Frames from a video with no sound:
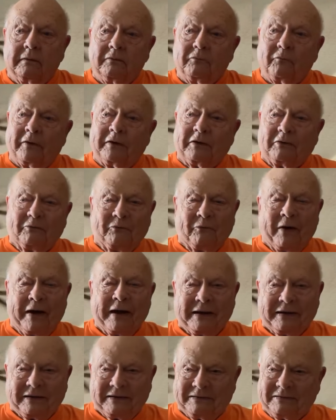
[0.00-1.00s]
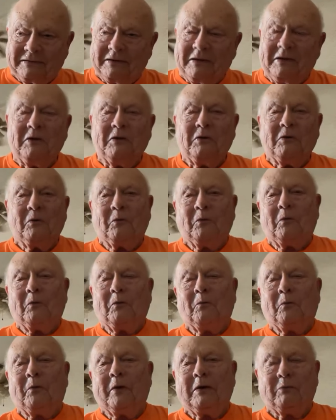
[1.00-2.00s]
when it rained,
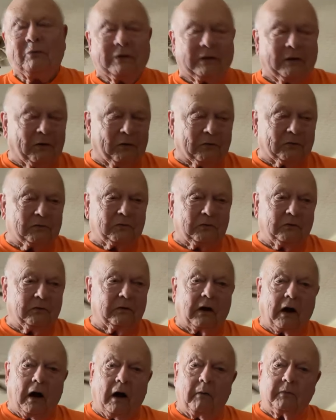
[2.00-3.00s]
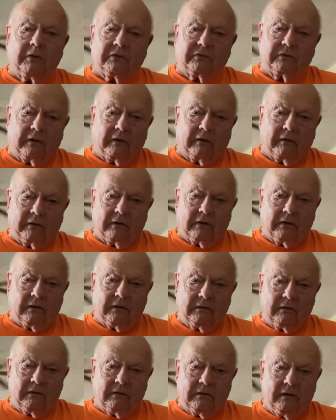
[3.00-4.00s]
we would go to the commons area,
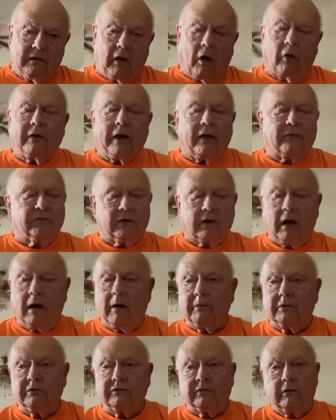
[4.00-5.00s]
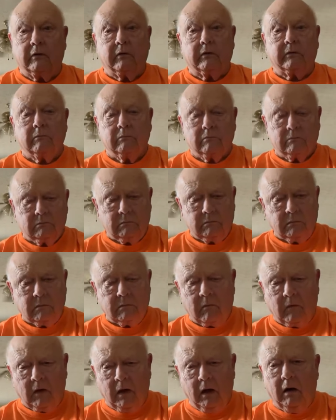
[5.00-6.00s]
or not the commons area,
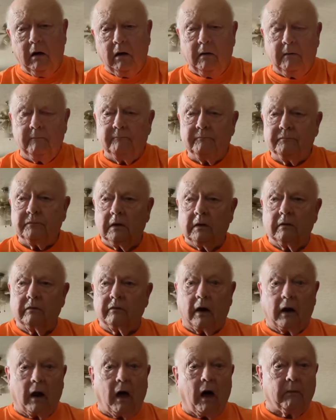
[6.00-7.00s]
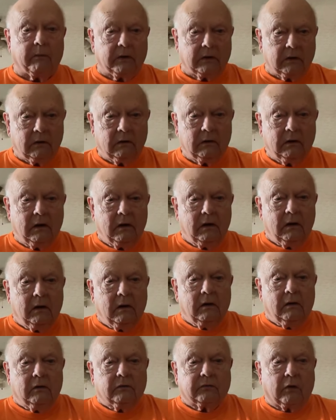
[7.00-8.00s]
the lobby.
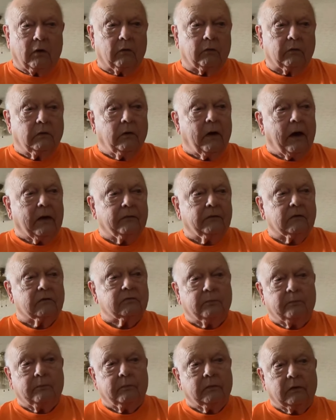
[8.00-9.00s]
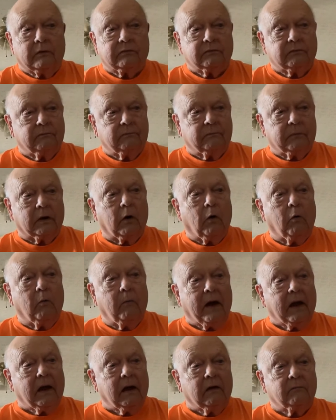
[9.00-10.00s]
So you had this big old
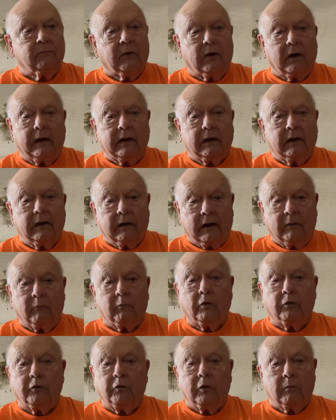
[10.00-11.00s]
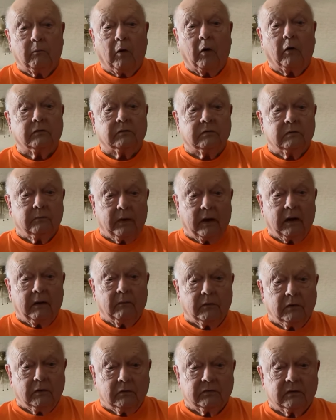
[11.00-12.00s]
band playing, and we're doing marching band
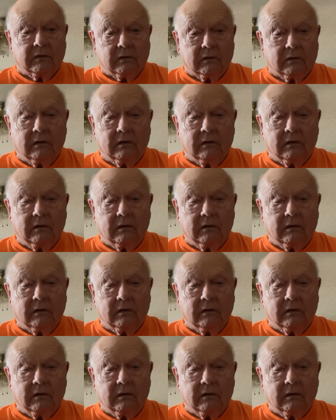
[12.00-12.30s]
music,